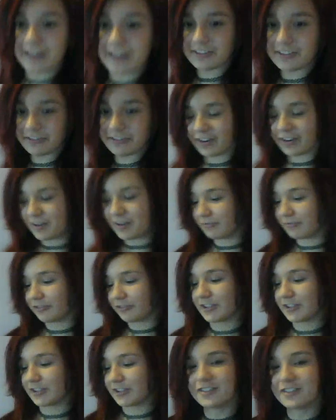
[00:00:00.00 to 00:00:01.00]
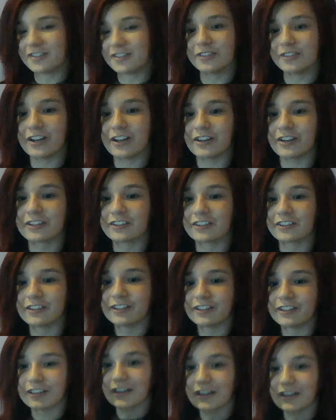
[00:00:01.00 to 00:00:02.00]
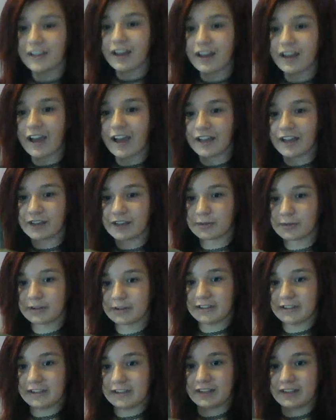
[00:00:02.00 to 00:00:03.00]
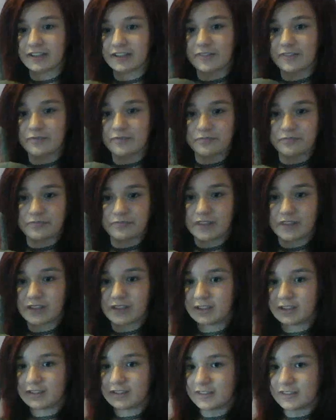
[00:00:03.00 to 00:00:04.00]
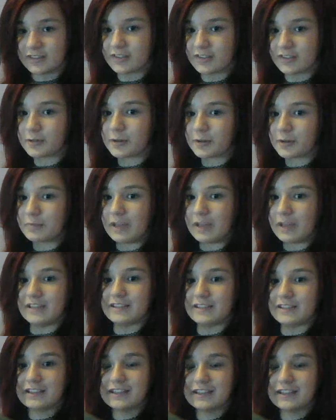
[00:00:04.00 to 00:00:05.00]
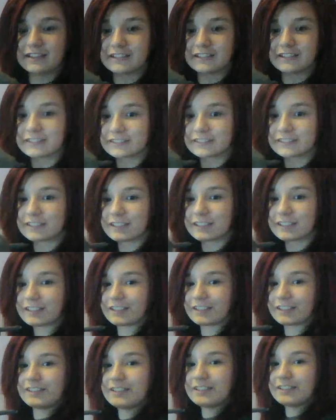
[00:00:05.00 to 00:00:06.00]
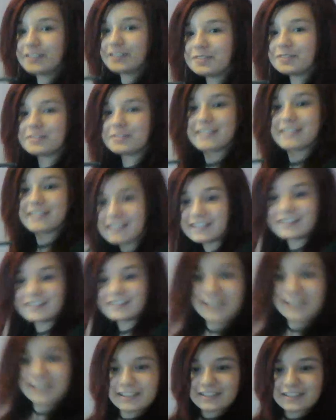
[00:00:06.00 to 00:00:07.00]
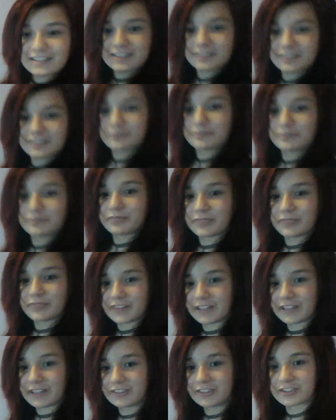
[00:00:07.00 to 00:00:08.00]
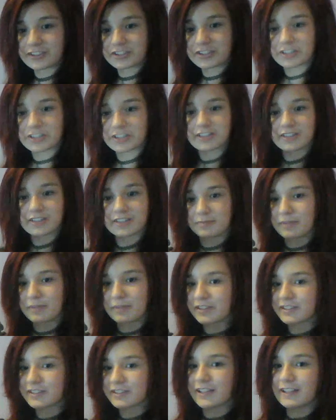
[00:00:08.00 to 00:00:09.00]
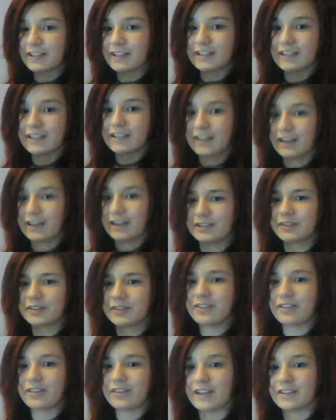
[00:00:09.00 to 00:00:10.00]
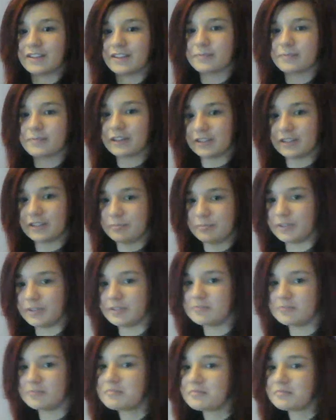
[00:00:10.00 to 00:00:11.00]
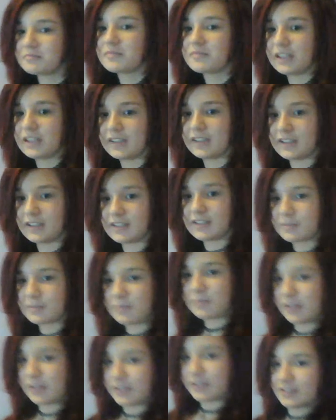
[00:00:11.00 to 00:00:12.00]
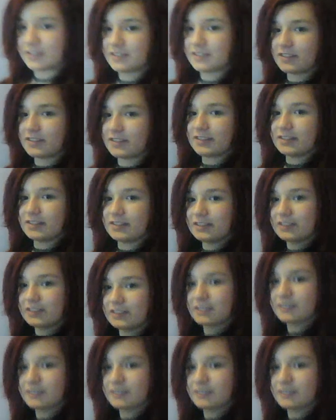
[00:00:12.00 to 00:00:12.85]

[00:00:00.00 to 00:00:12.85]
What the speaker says: out of frame for too long. I ordered it. It's so amazing. Do you see this? Like, the shirt smells like it. I know you can't smell it, but it smells good.